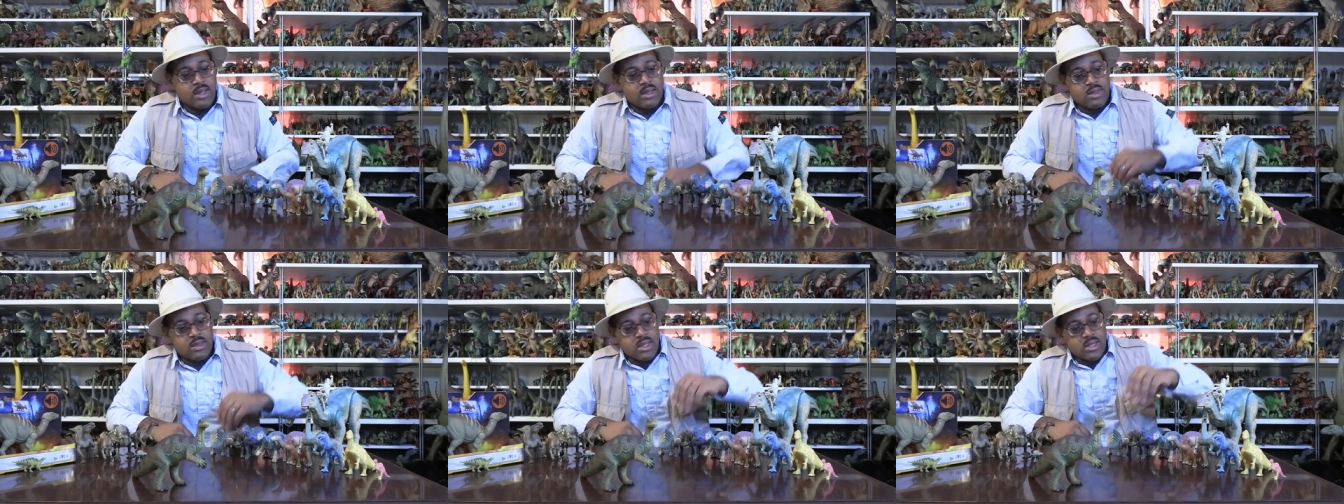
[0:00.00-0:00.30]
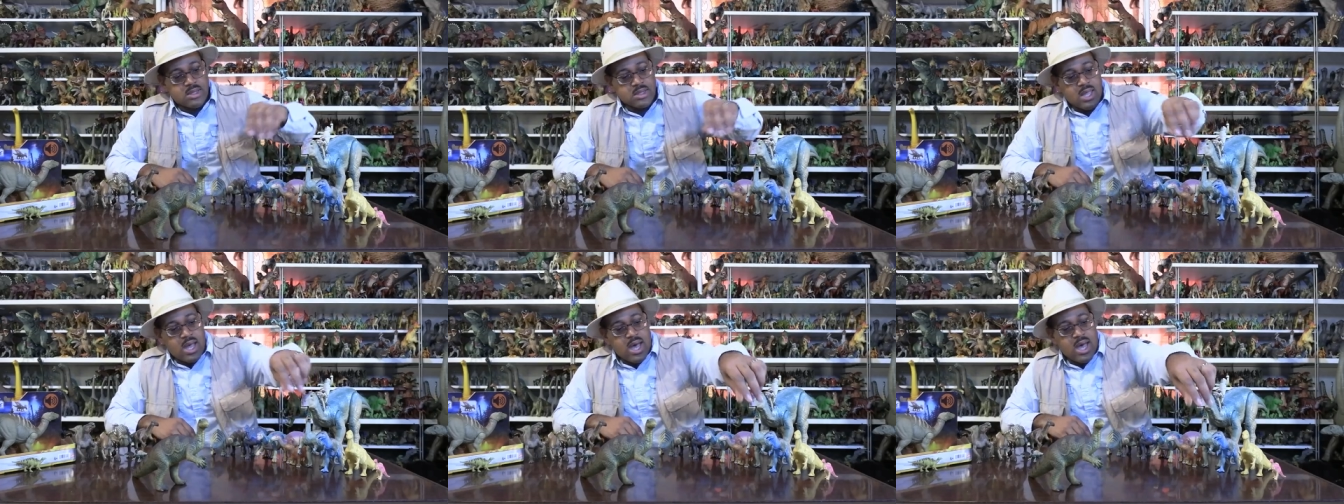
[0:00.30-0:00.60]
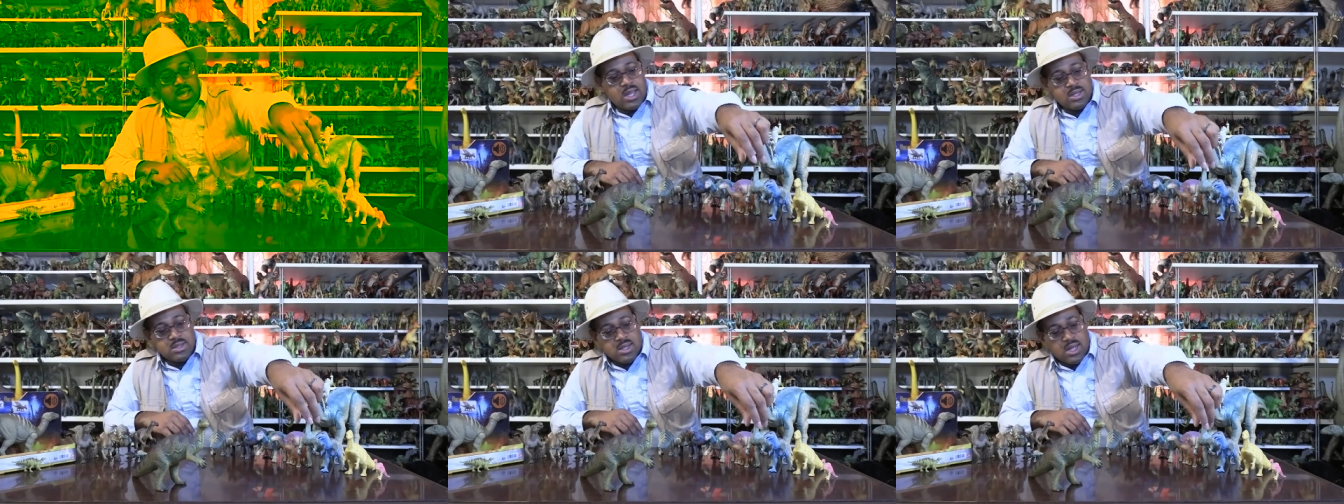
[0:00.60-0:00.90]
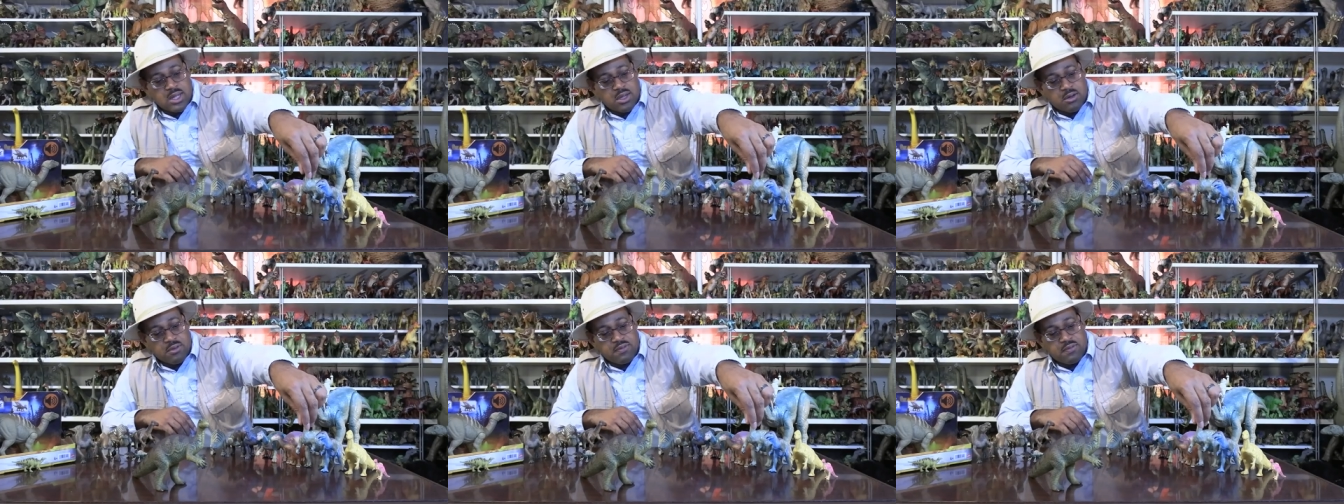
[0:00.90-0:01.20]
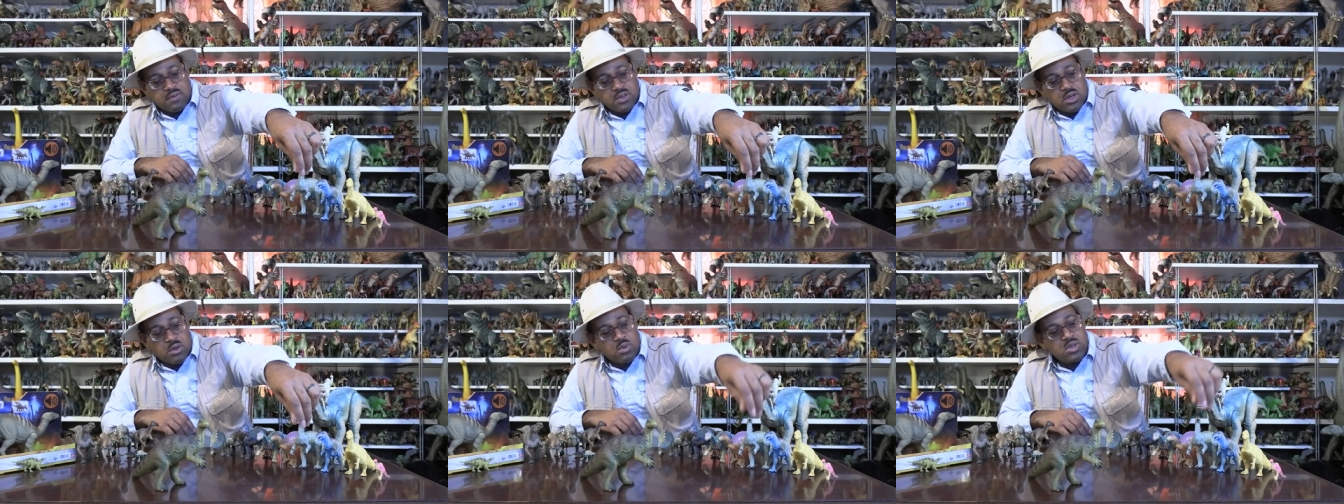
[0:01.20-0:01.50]
this guy is like your
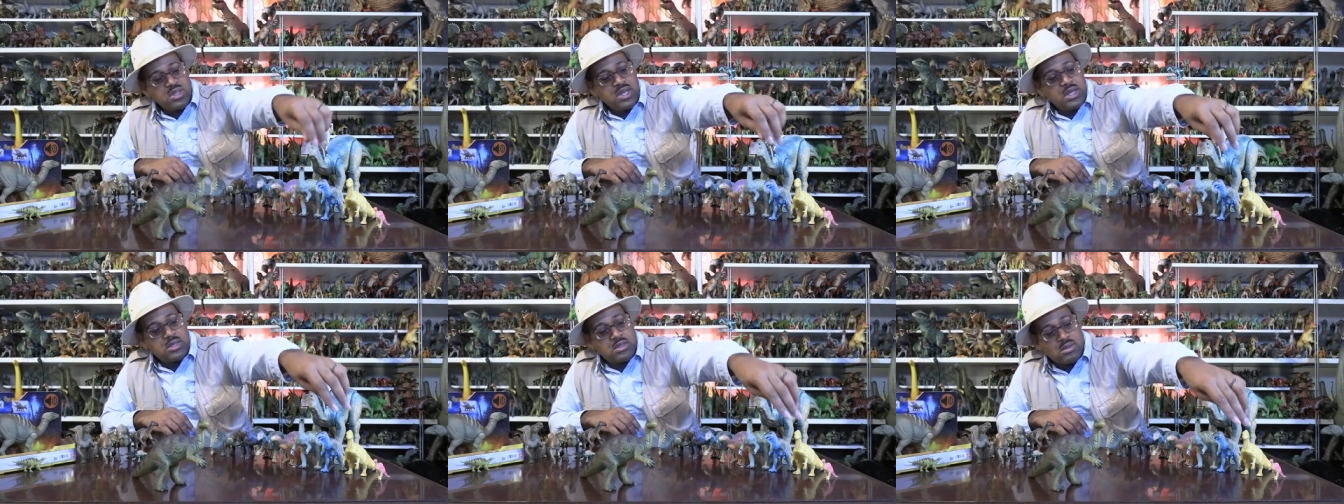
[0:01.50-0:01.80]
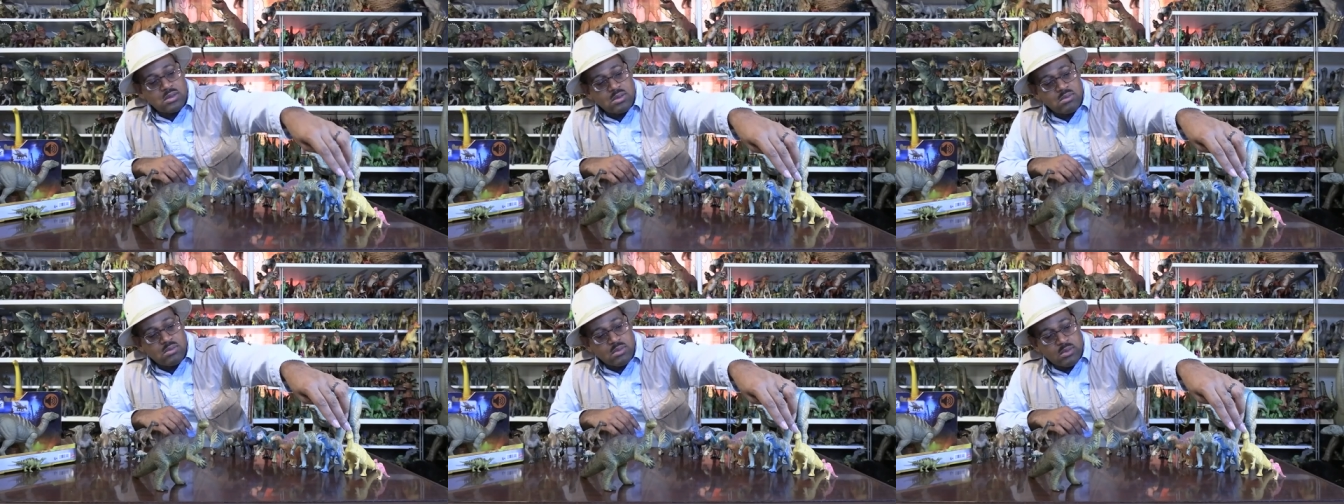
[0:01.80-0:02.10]
you know well these